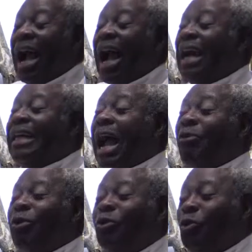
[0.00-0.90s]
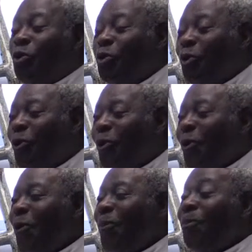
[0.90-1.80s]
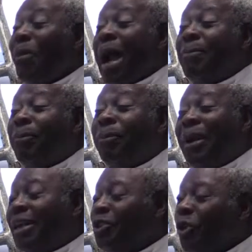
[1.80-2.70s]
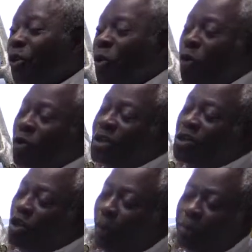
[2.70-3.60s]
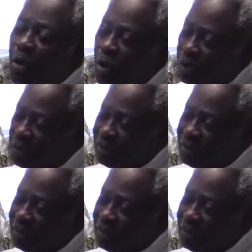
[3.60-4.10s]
And I will do my pleasure. Who will stop God?